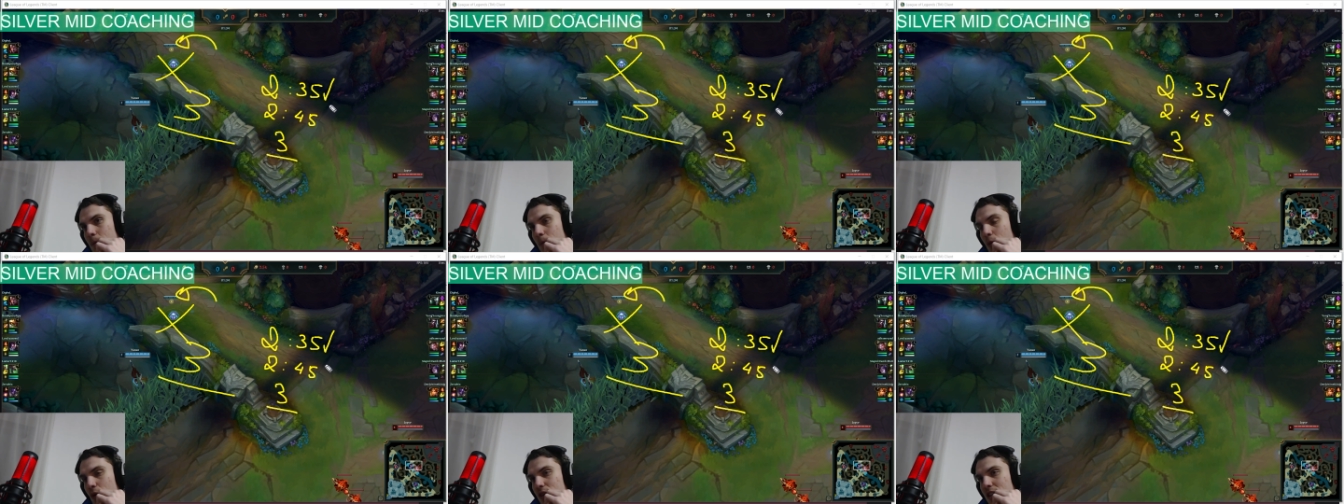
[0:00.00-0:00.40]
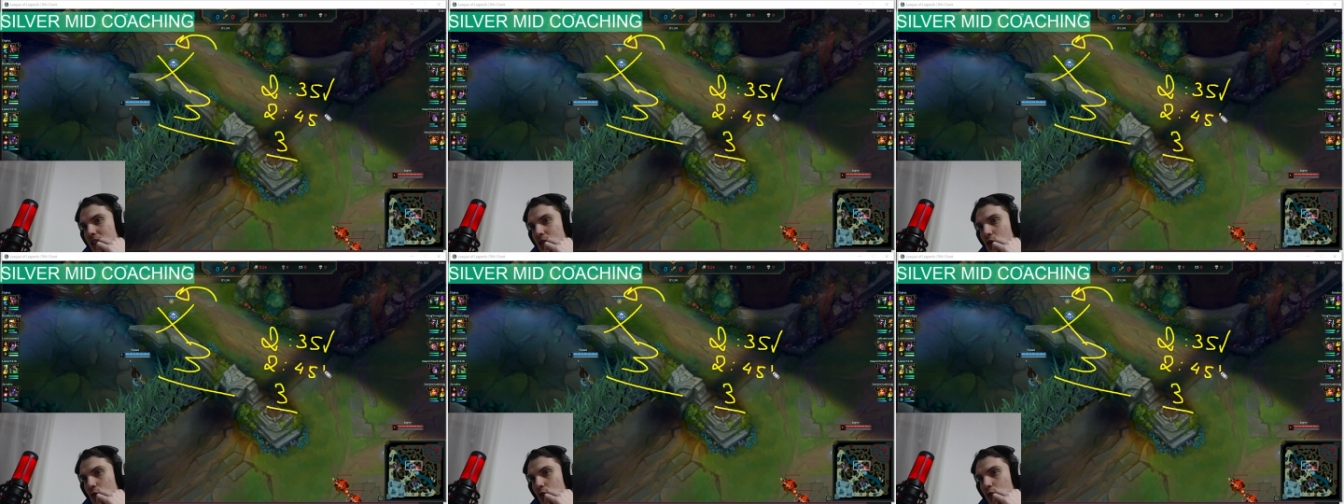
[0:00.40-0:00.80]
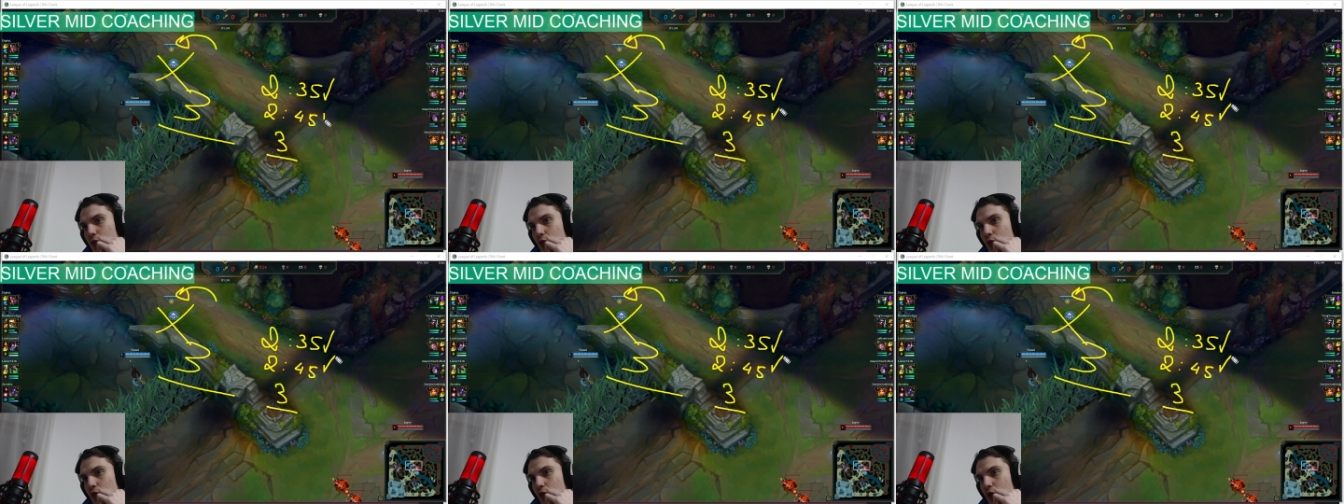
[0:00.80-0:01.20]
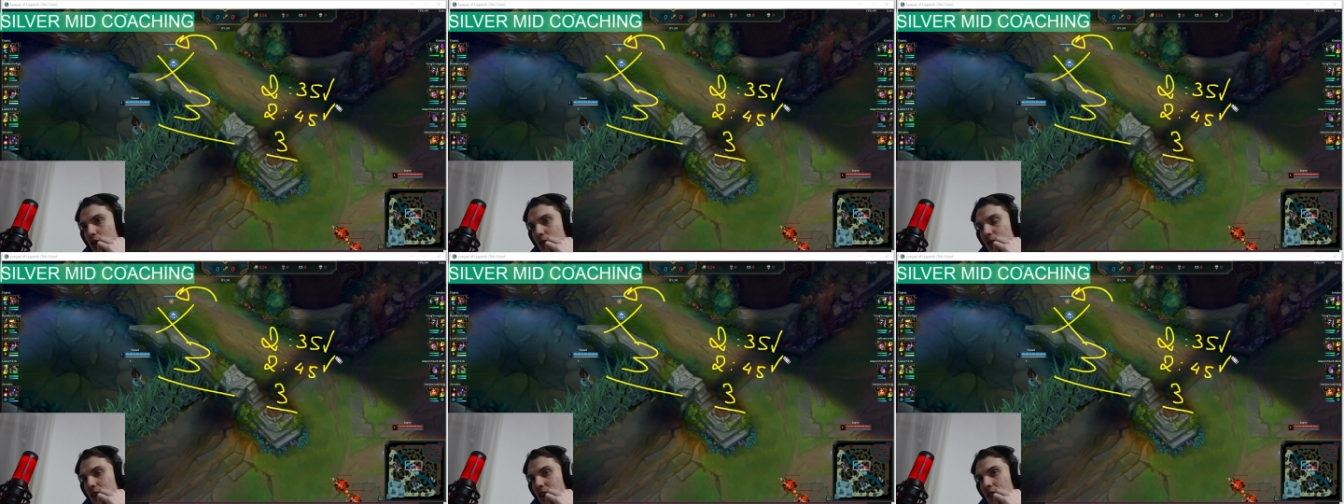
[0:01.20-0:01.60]
protects you
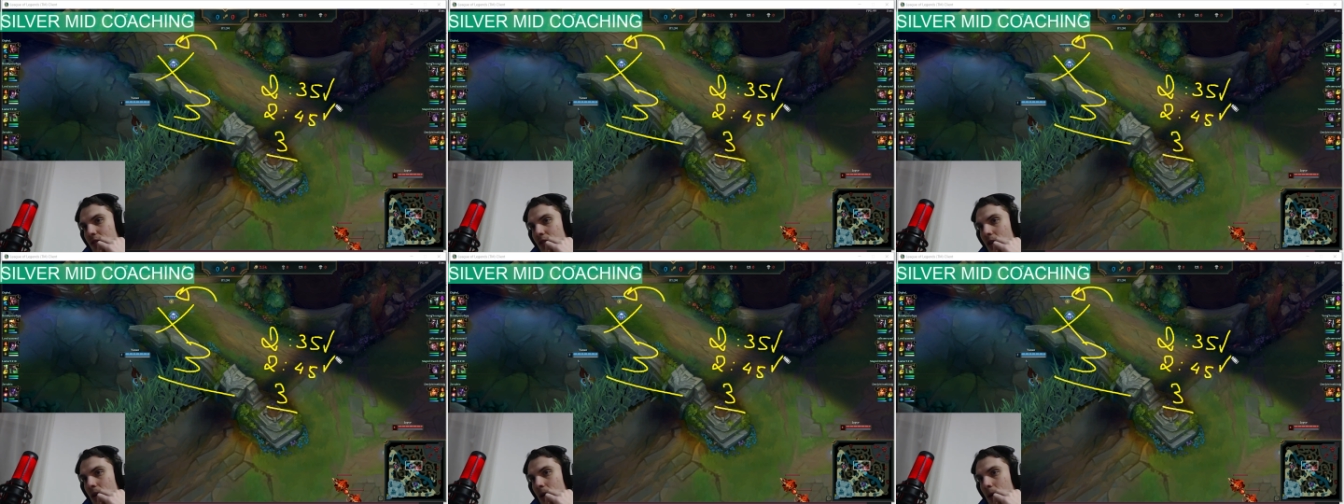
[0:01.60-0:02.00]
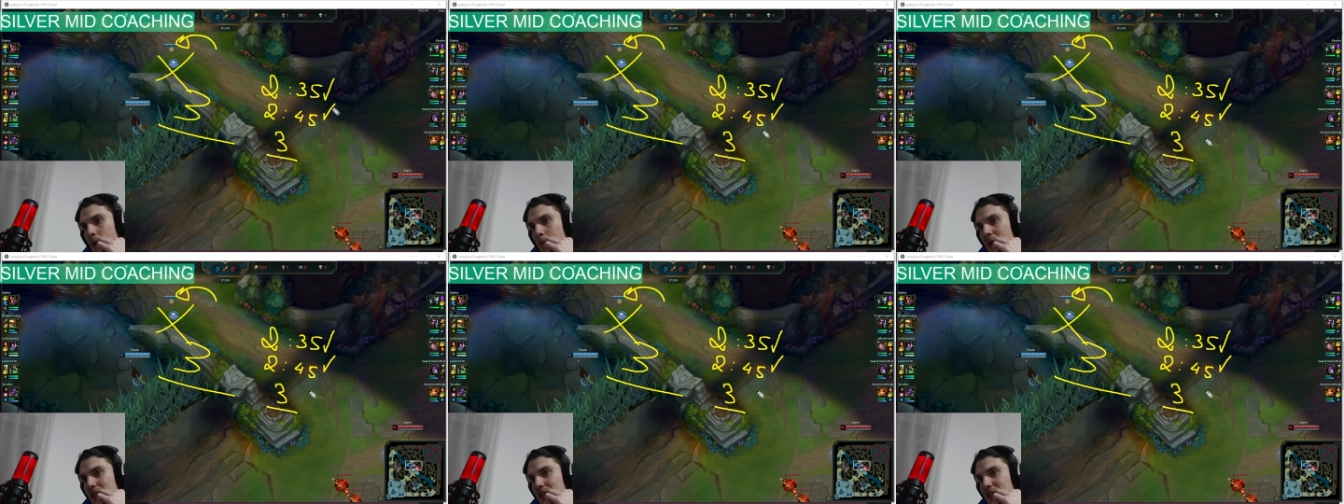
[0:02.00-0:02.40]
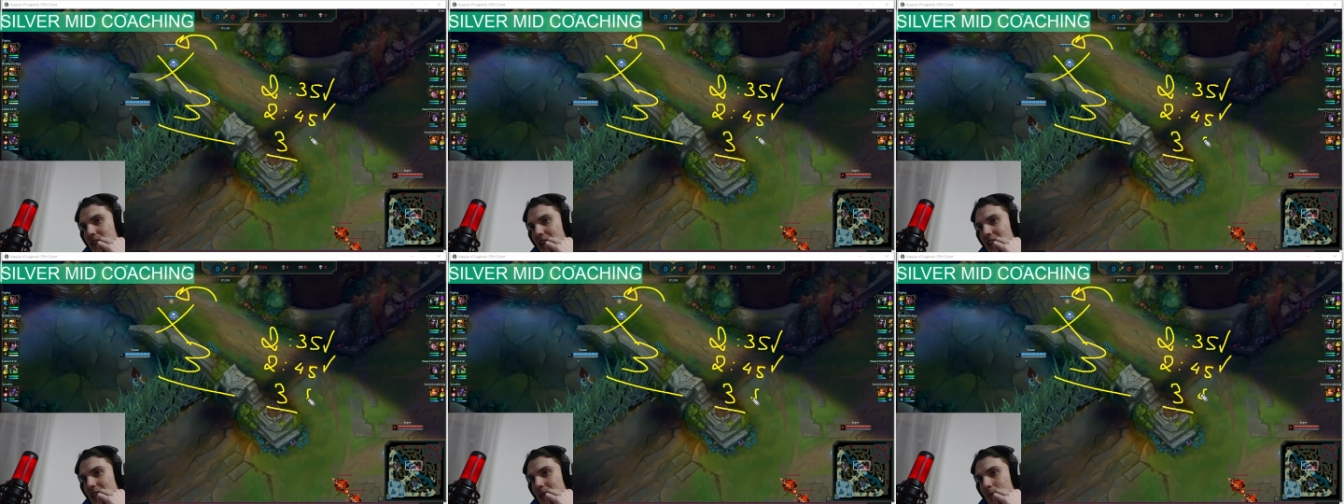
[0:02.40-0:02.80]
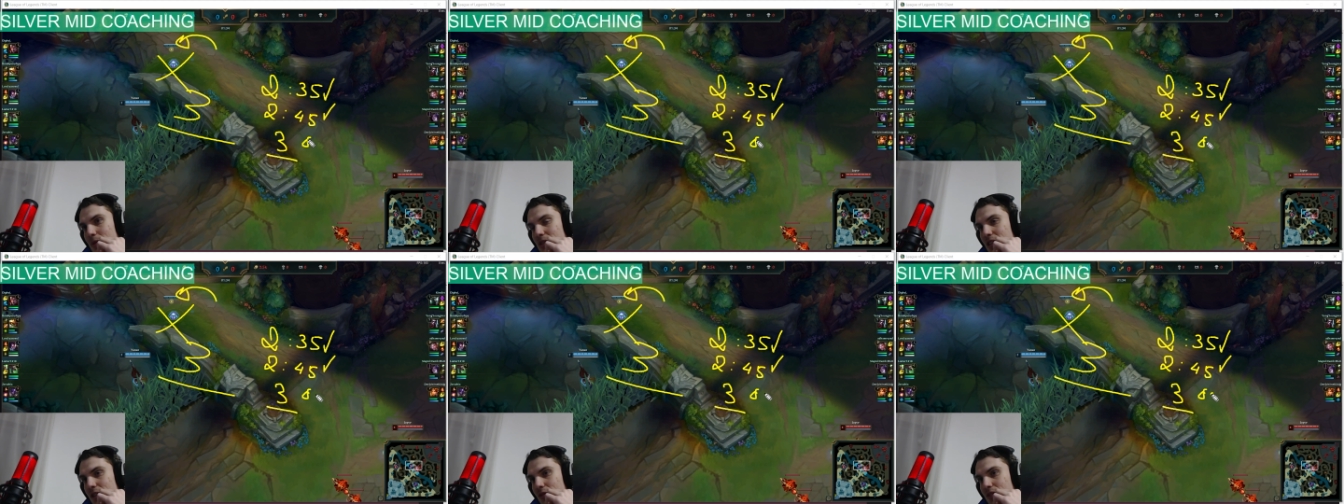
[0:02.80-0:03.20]
245, but the
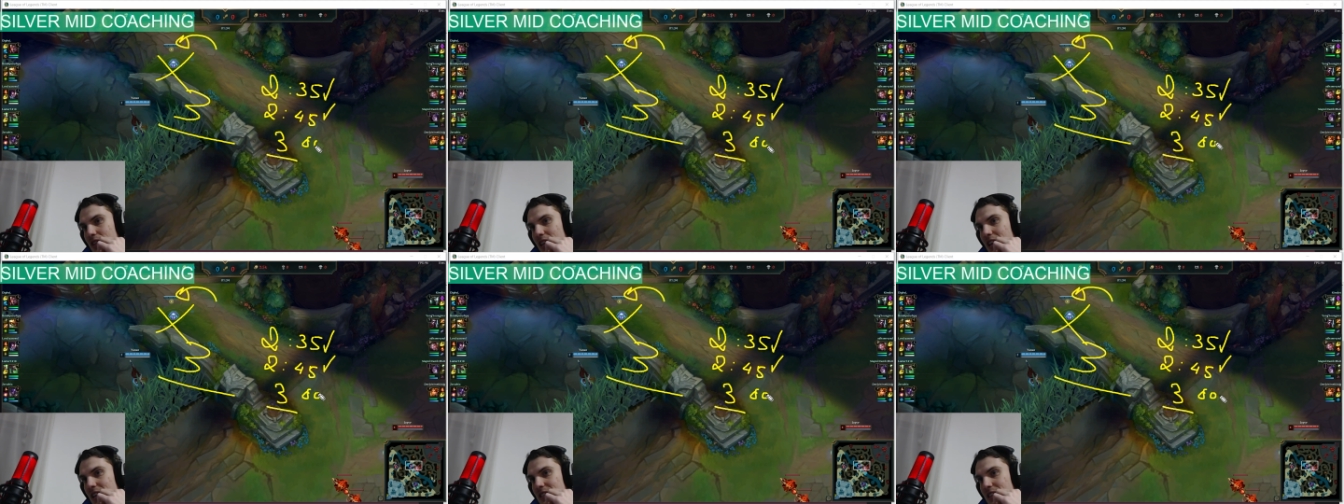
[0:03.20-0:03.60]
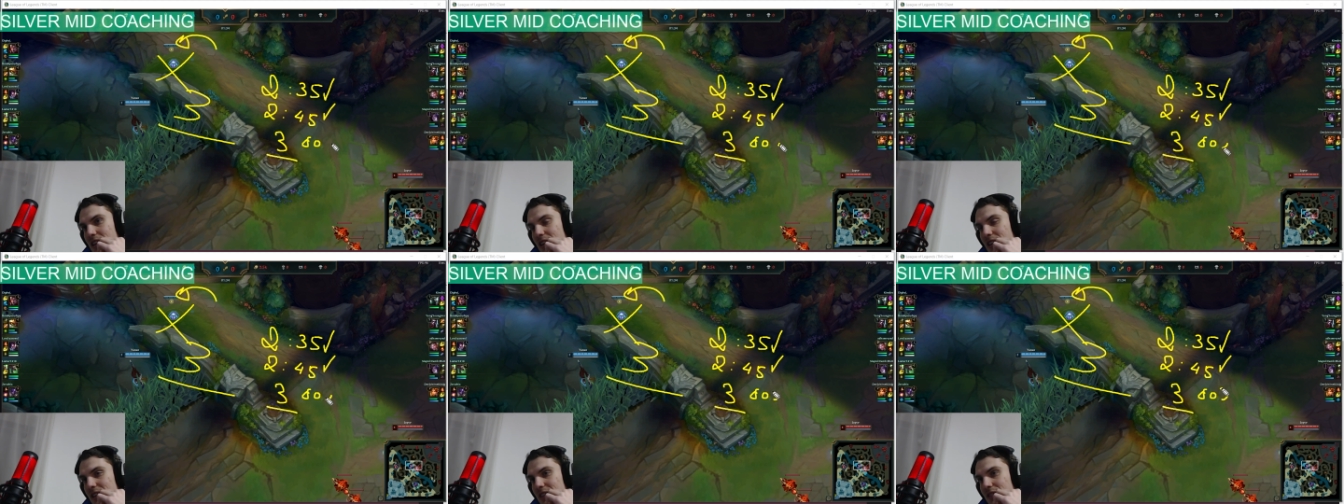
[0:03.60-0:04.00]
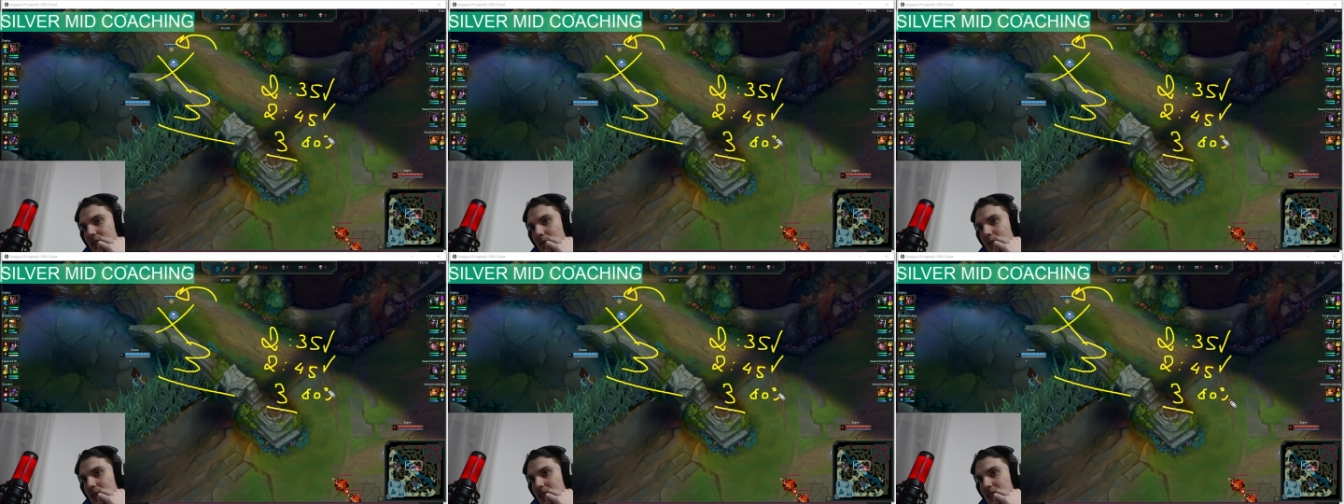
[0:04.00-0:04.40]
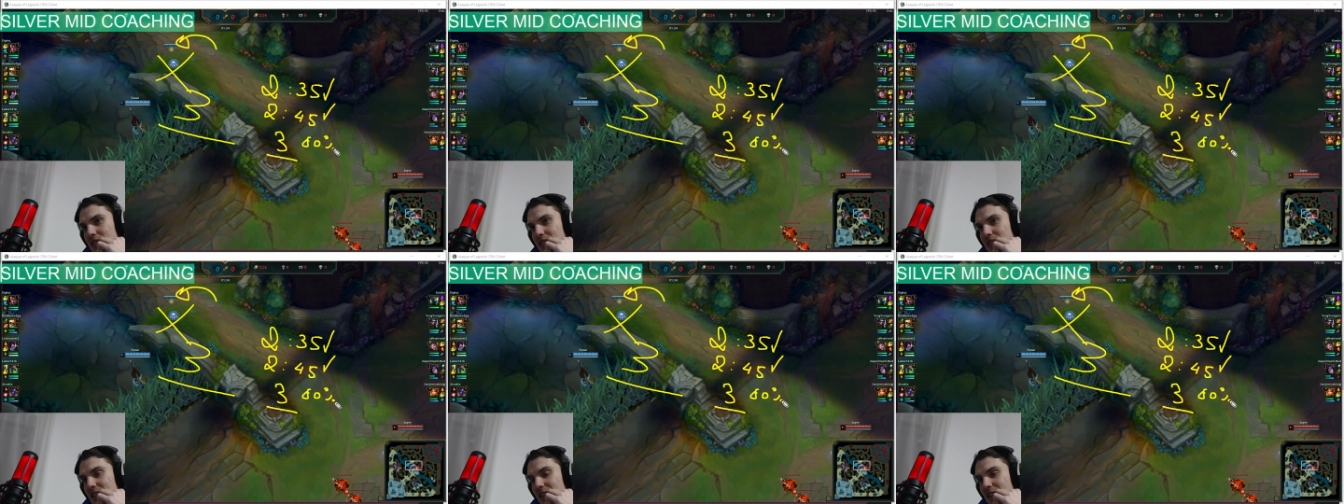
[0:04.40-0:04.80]
80% of the ganks are at 3 minutes,